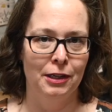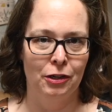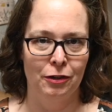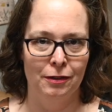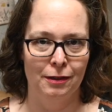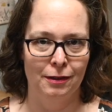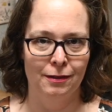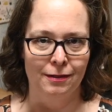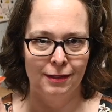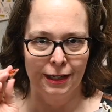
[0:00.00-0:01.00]
hurt
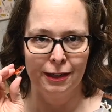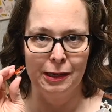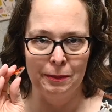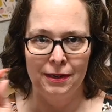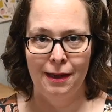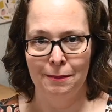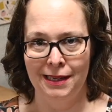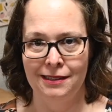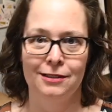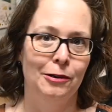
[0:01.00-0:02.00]
the clip and not
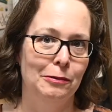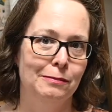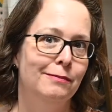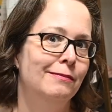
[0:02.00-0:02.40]
me, so